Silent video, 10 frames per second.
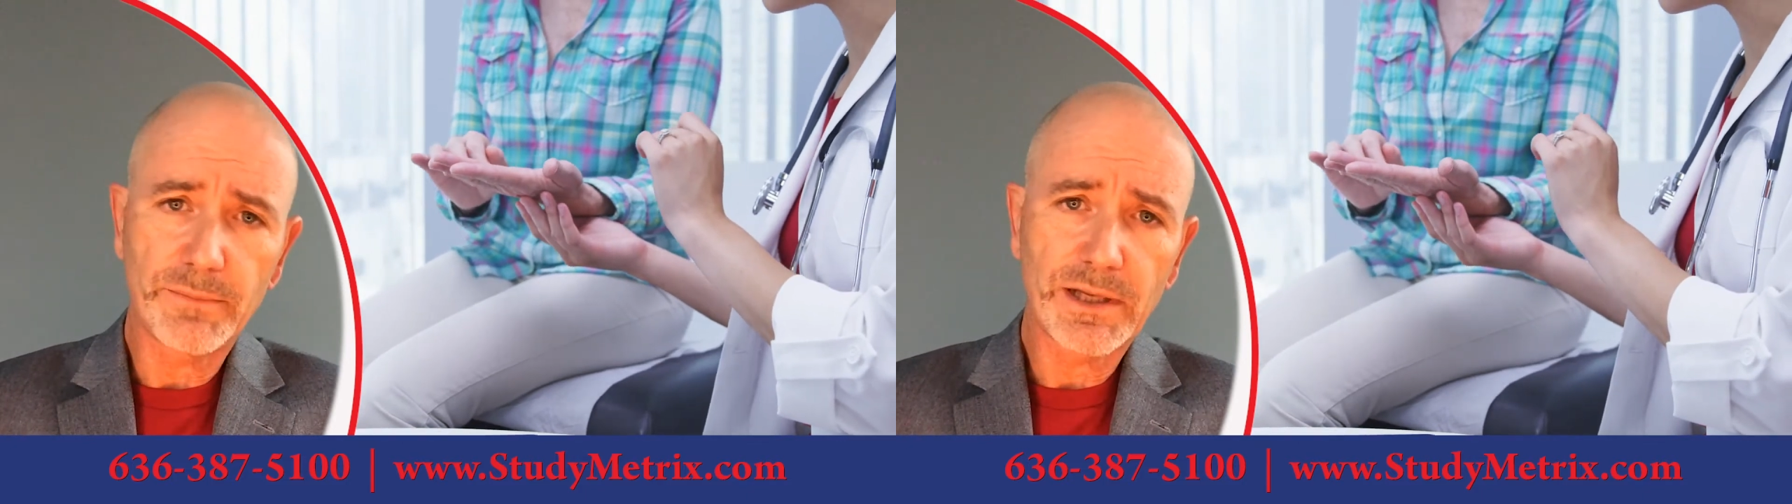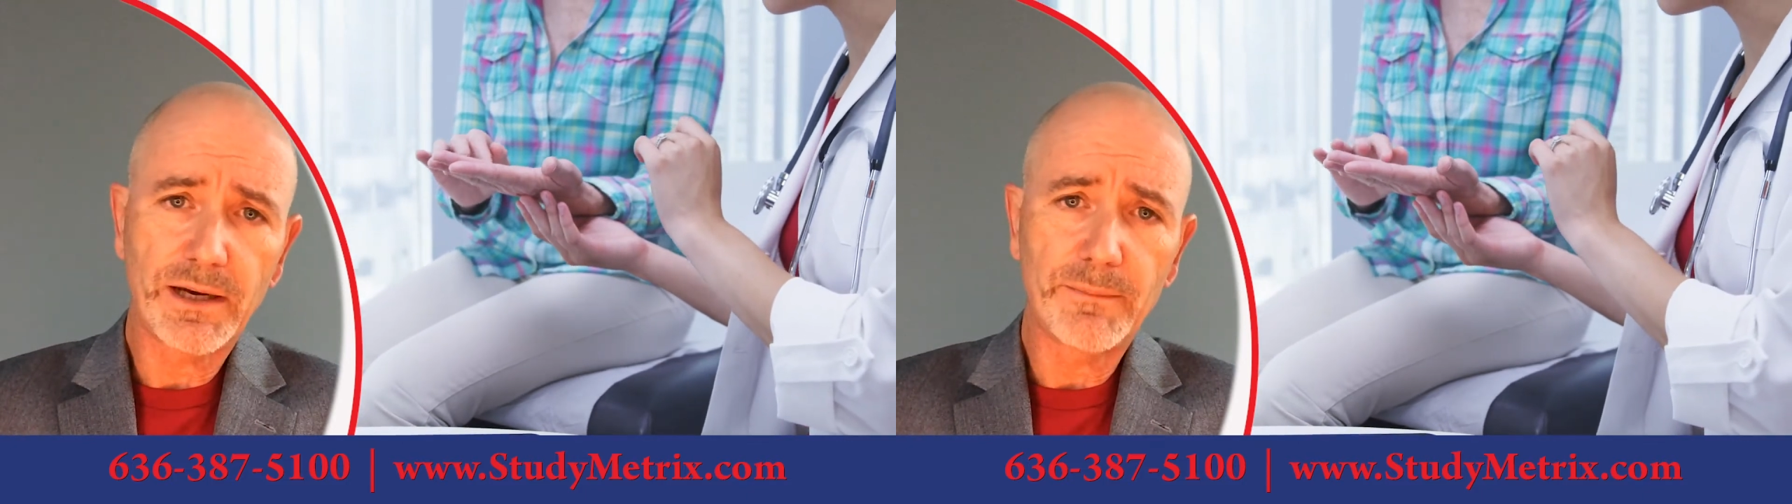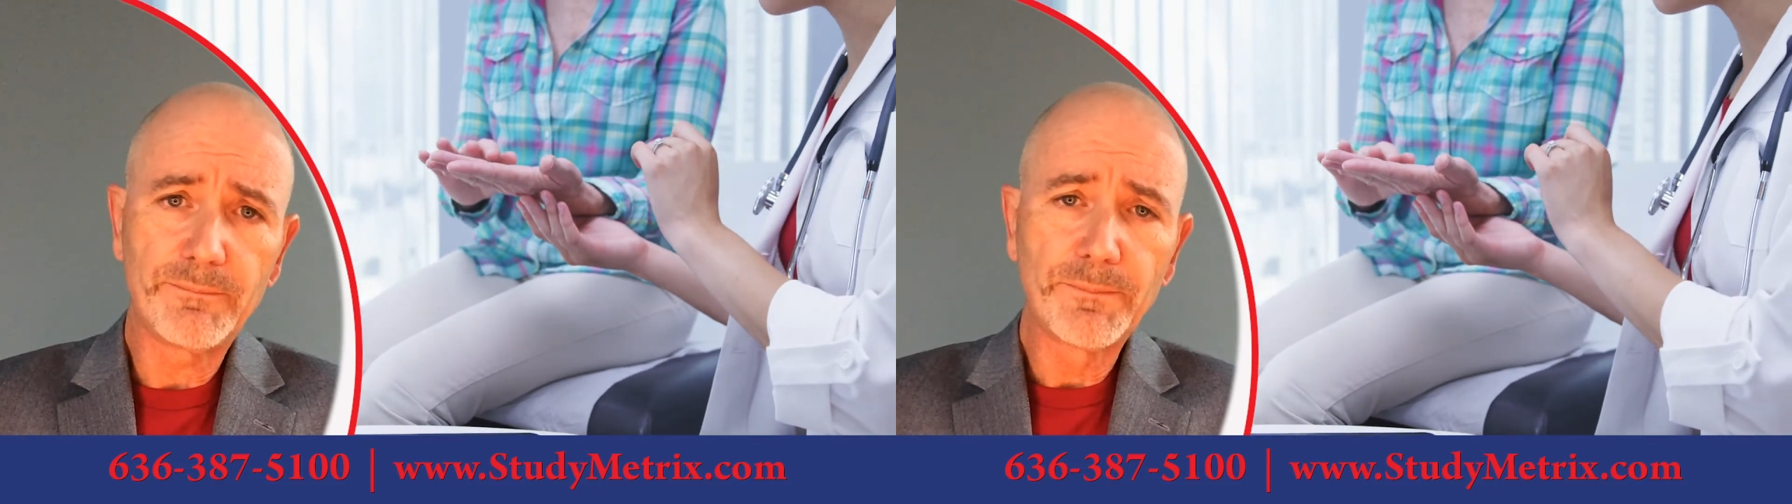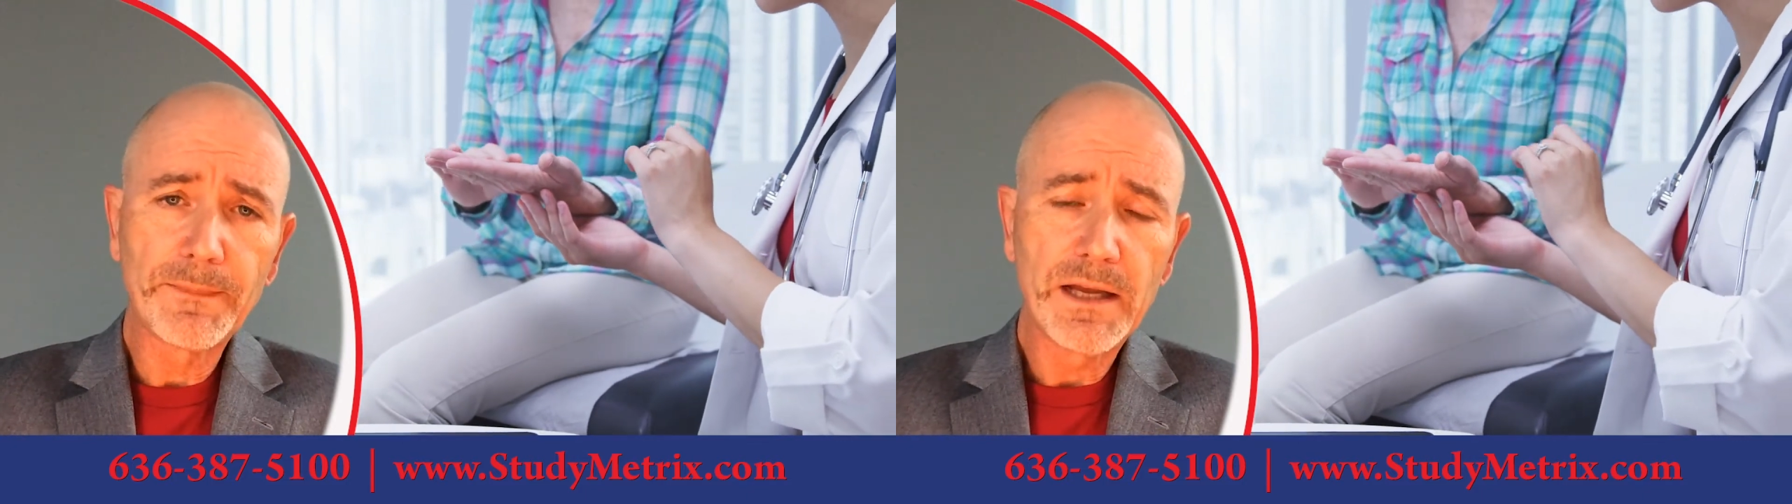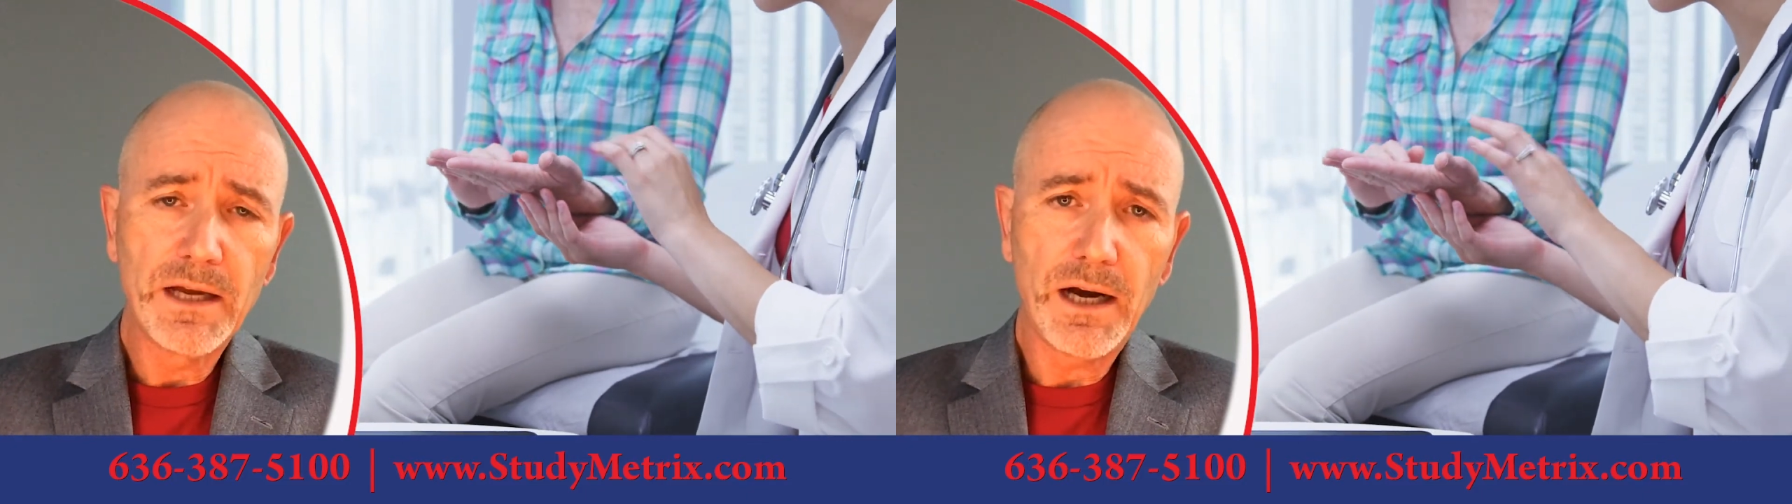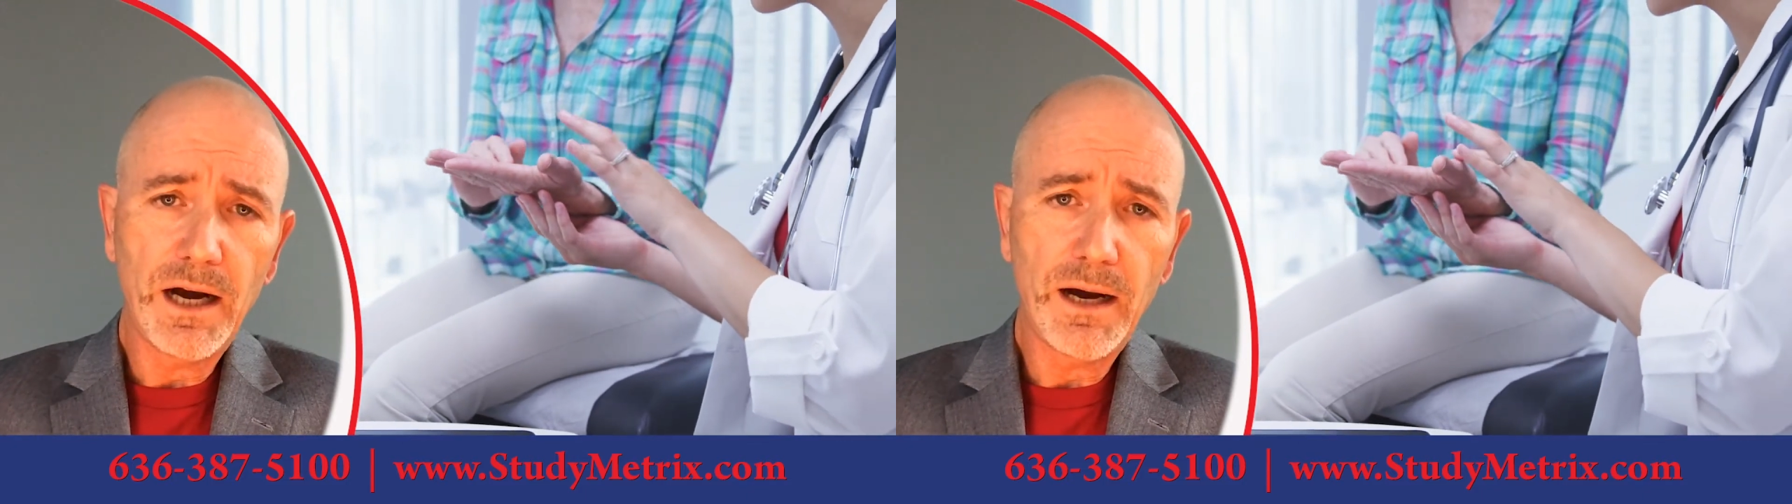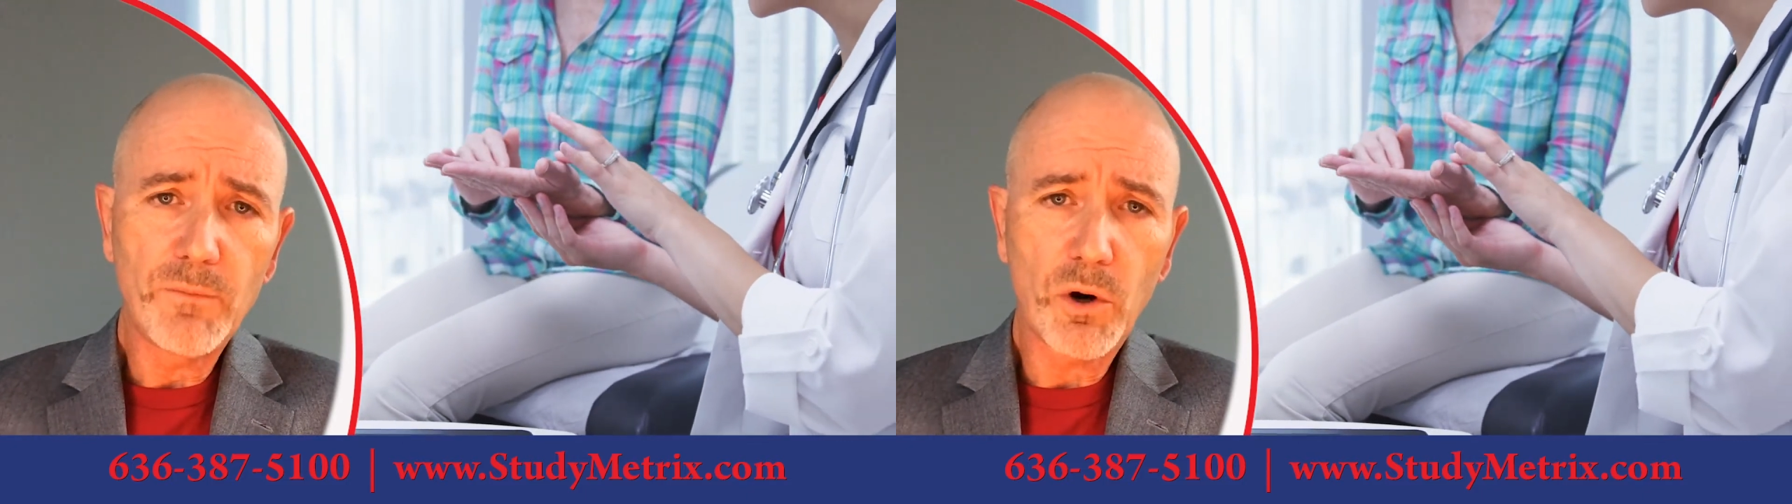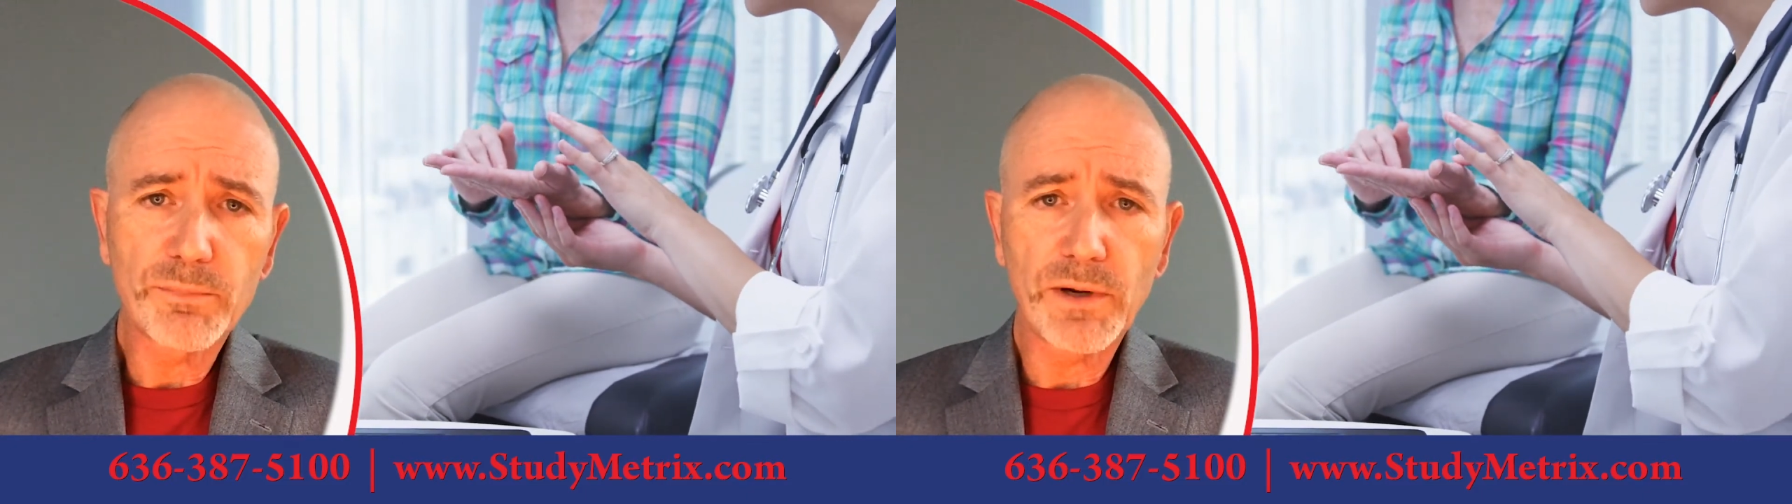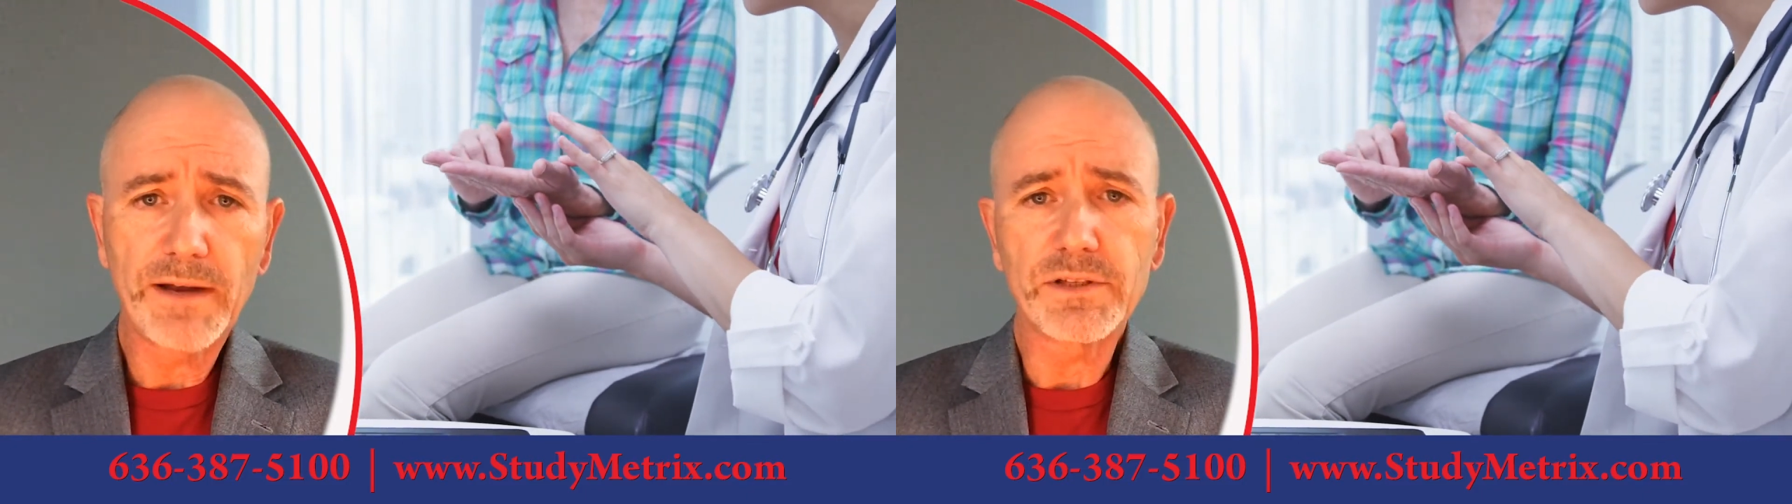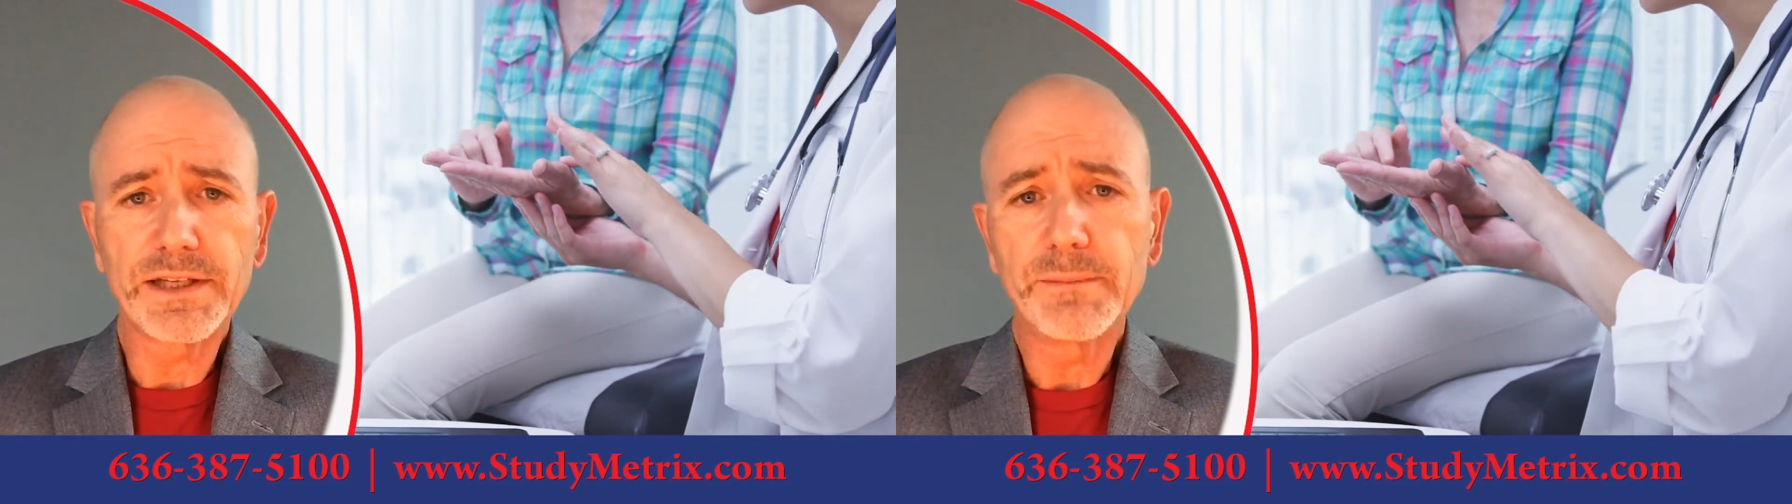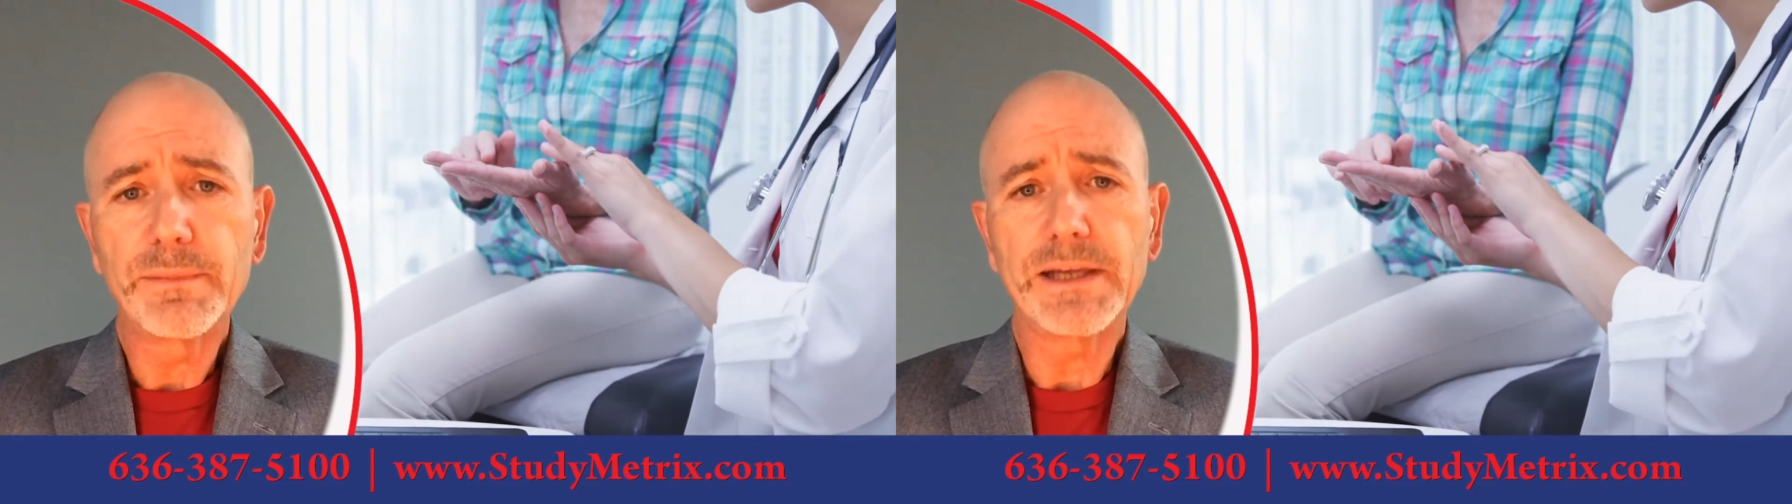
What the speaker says: become more prevalent in